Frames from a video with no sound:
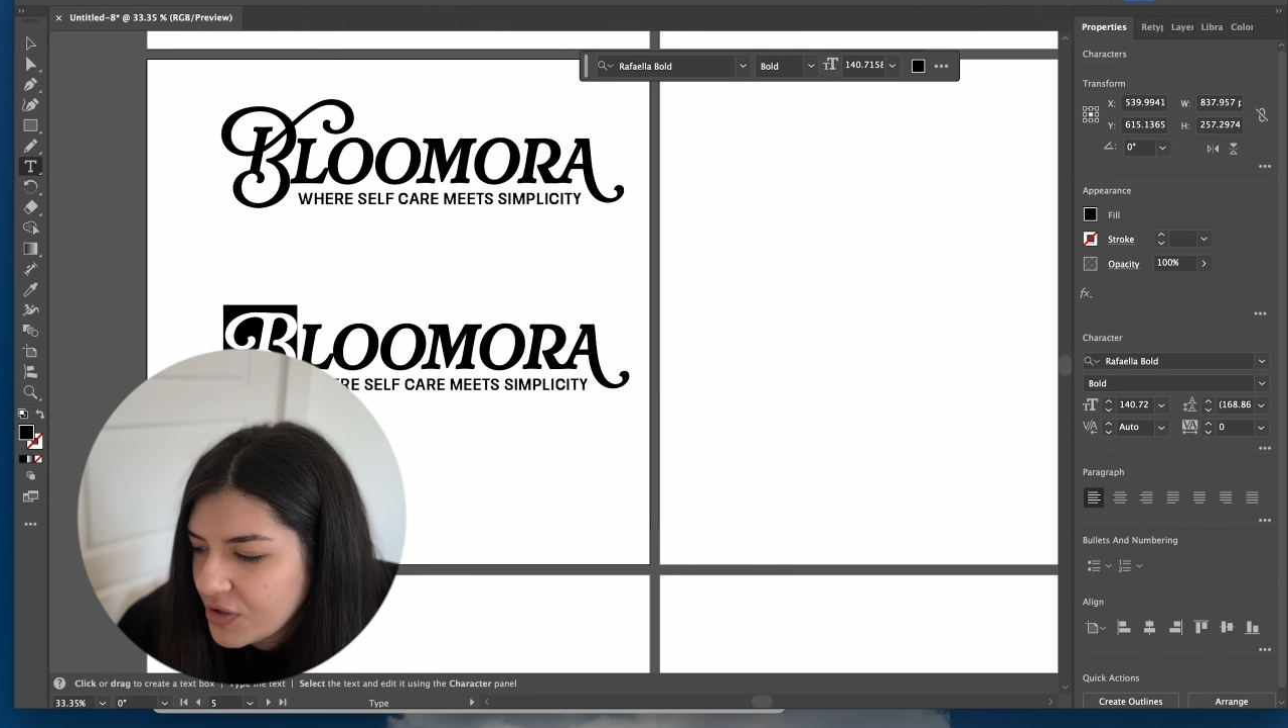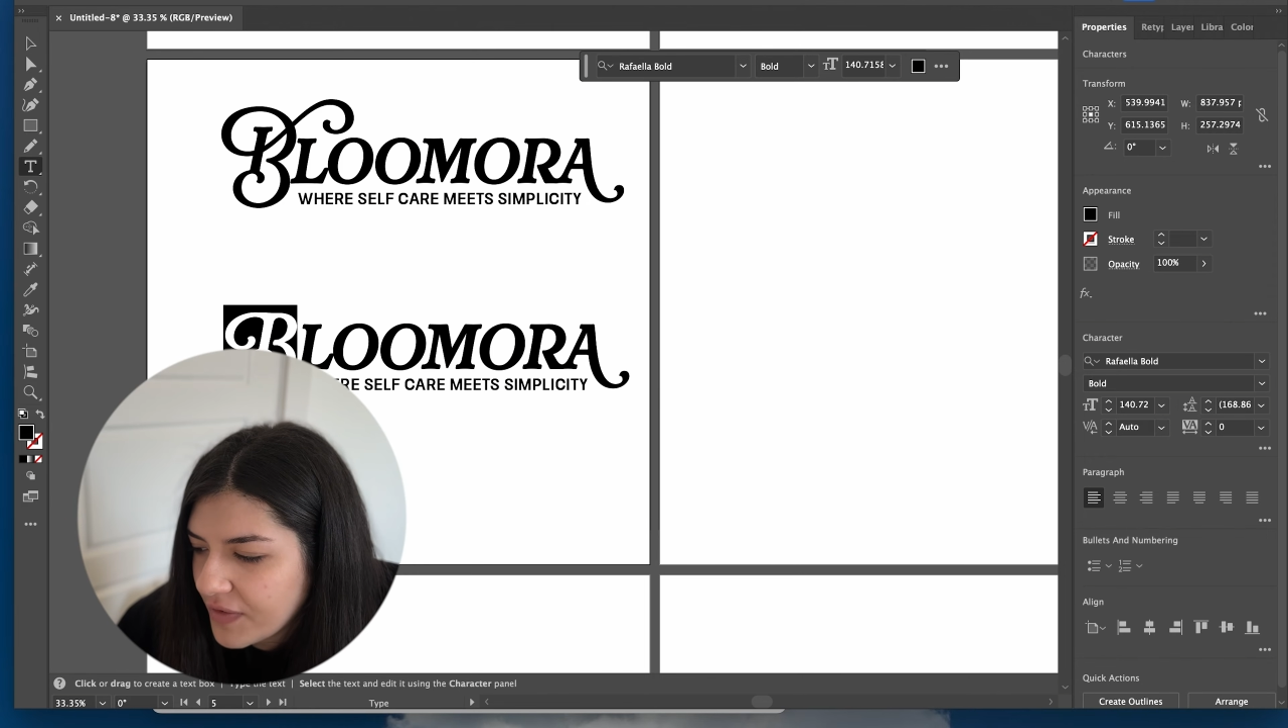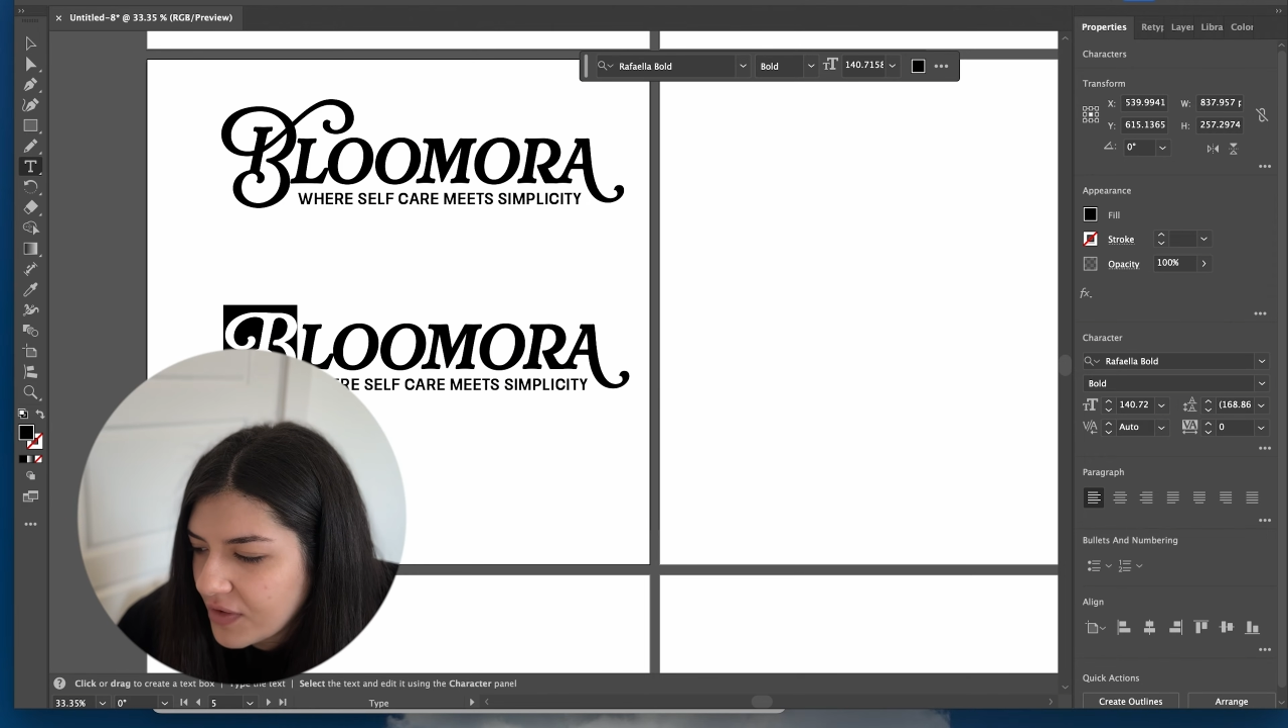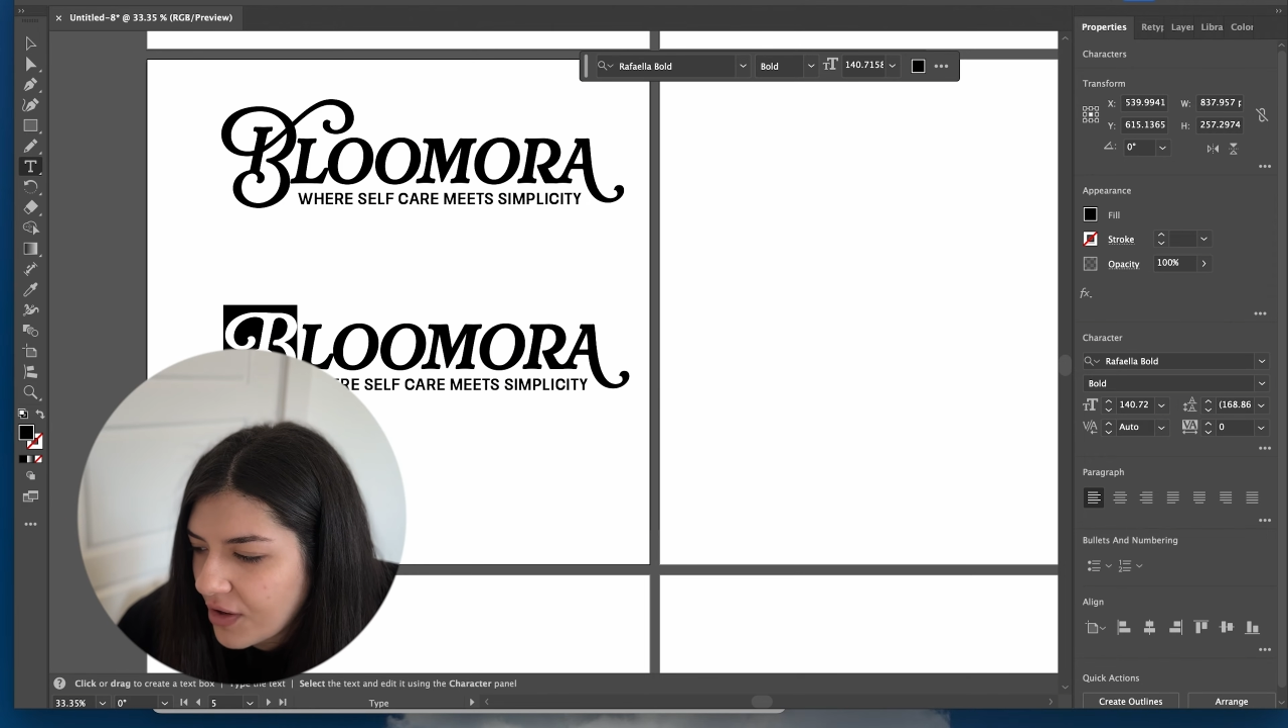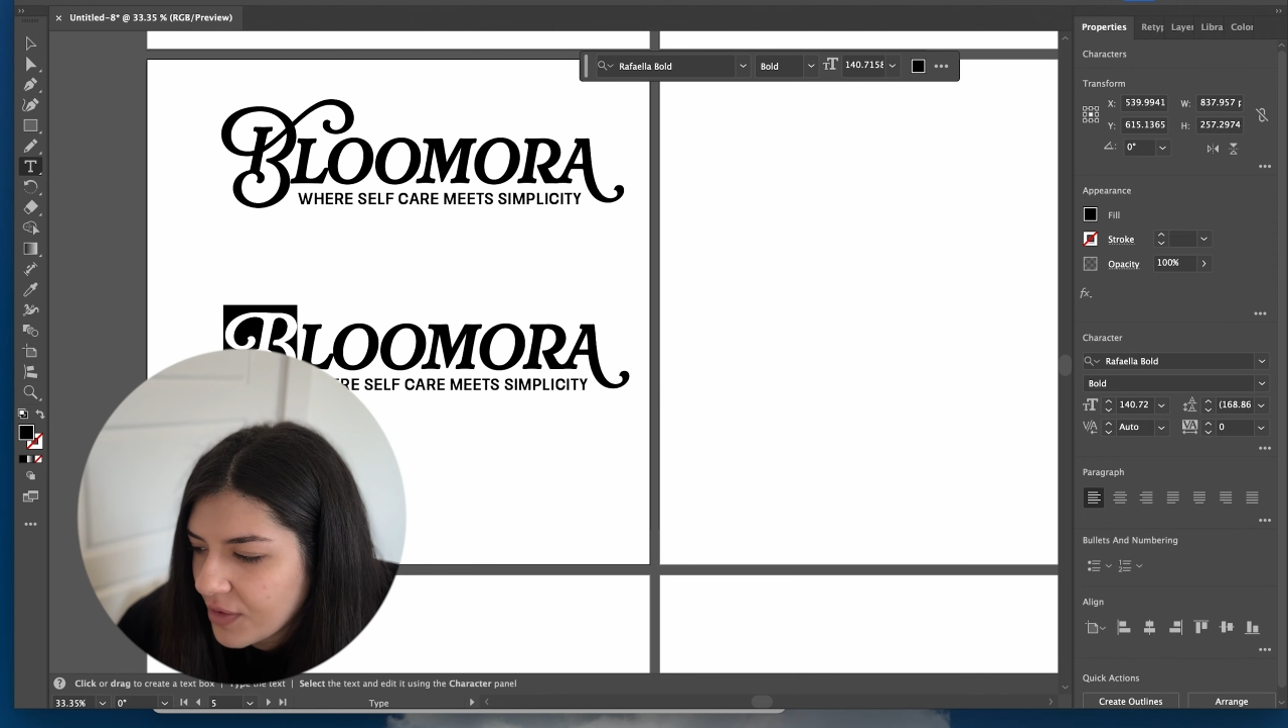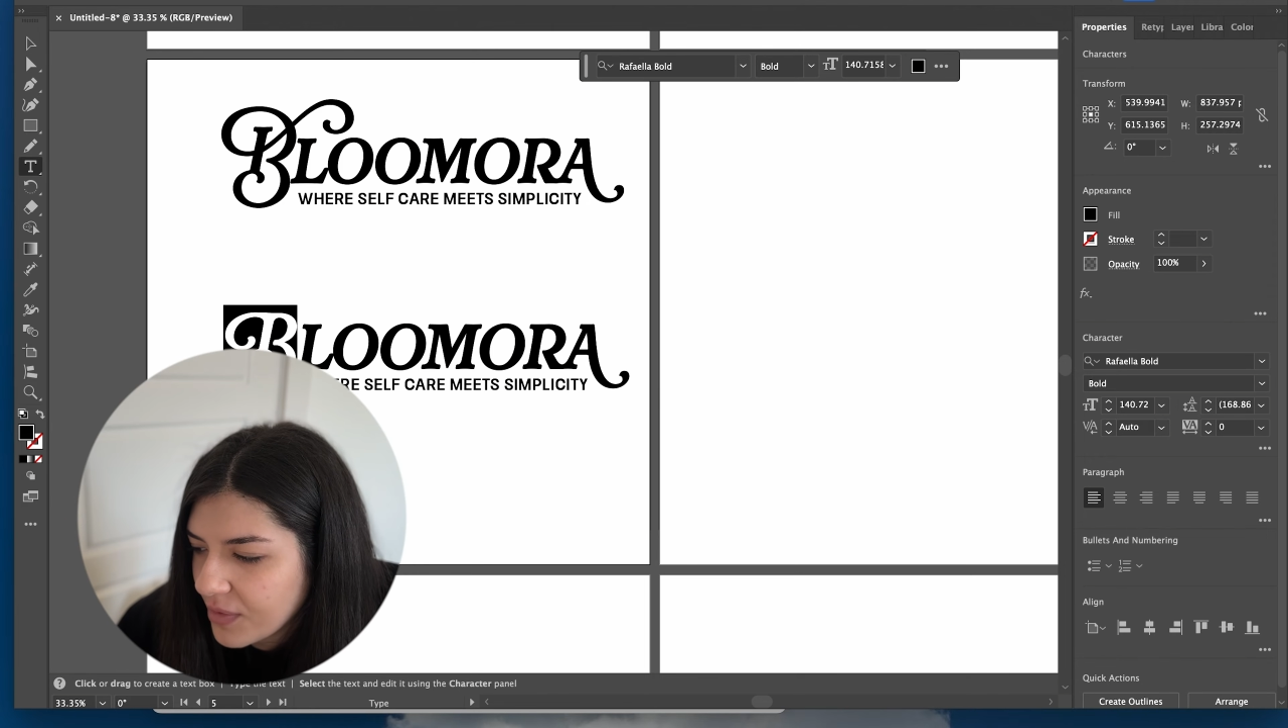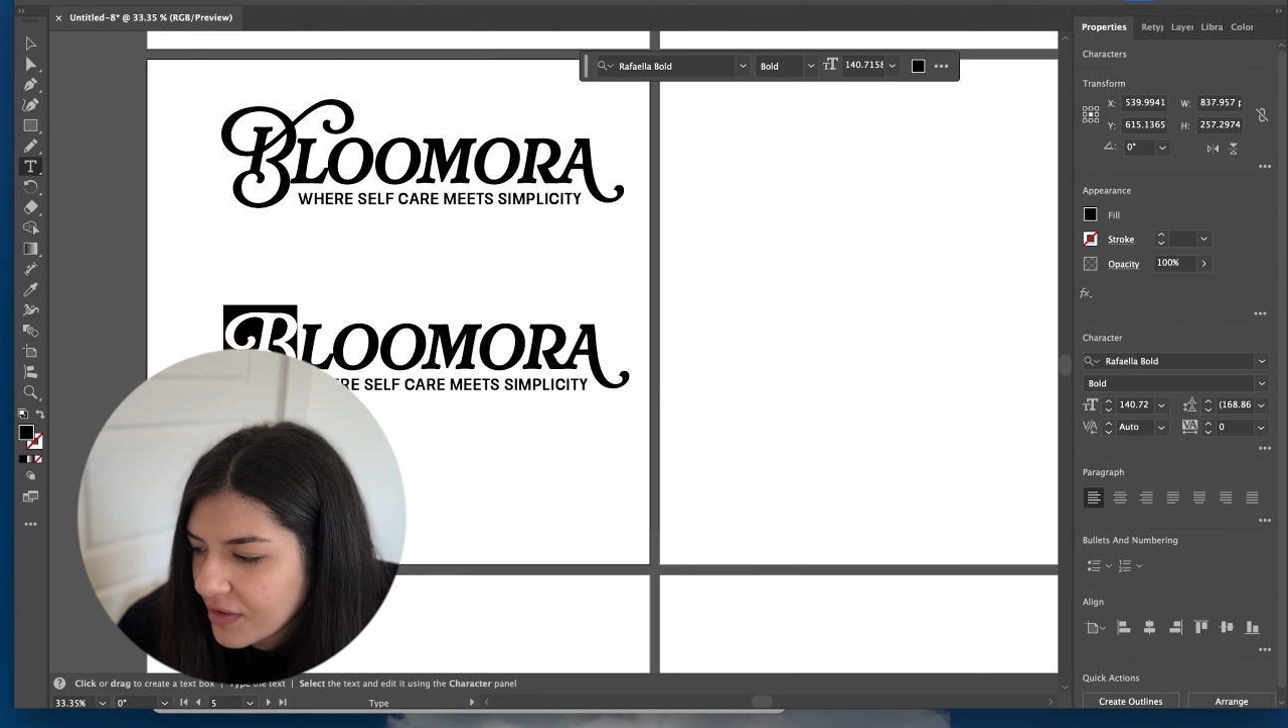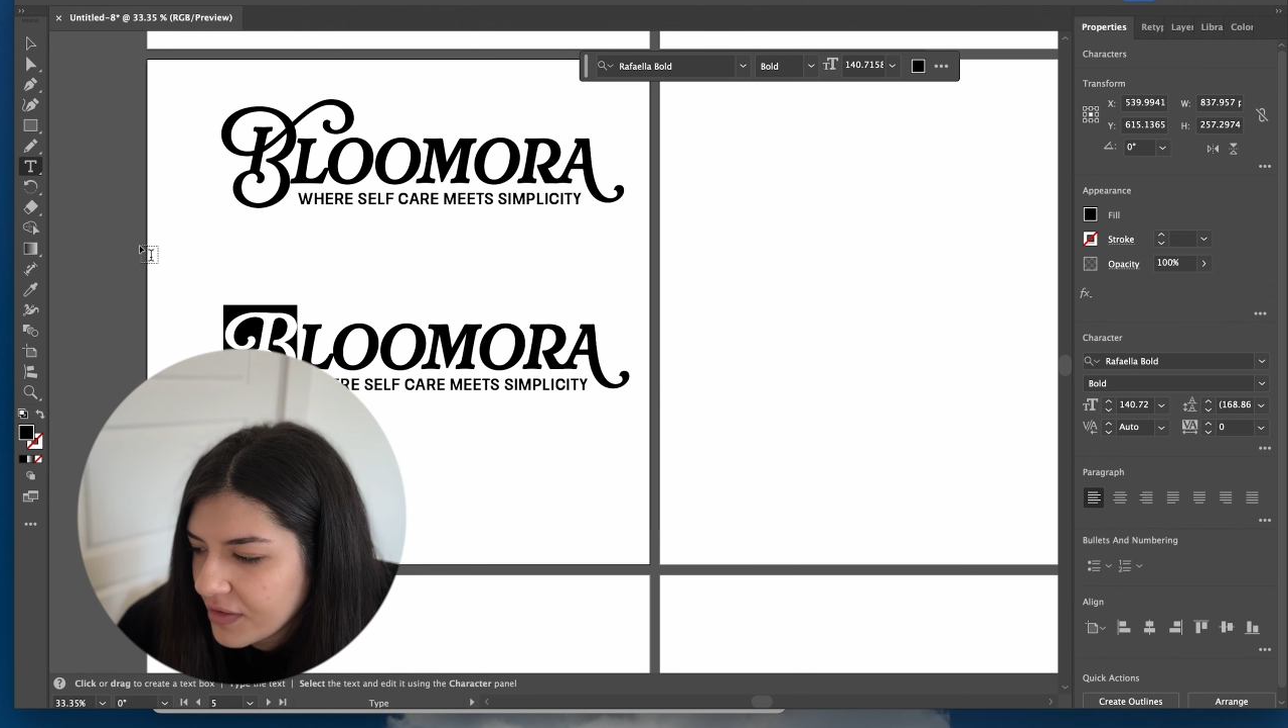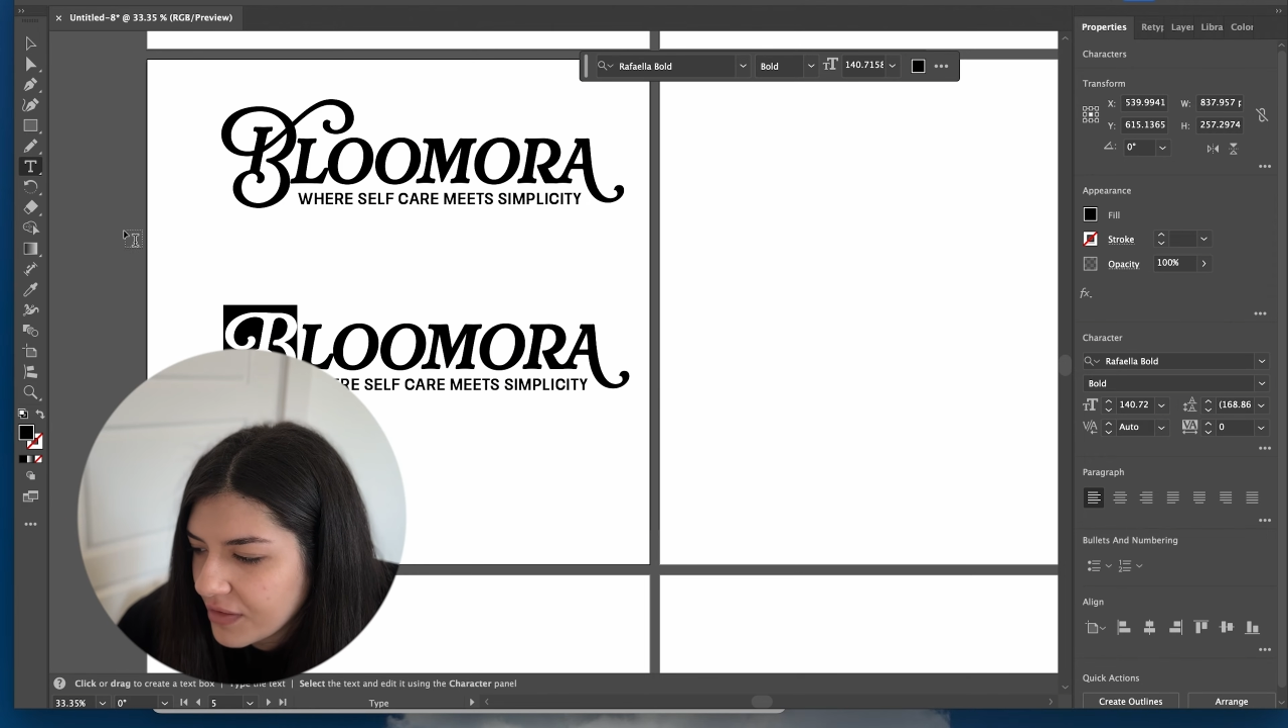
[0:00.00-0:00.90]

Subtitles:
you have gone with?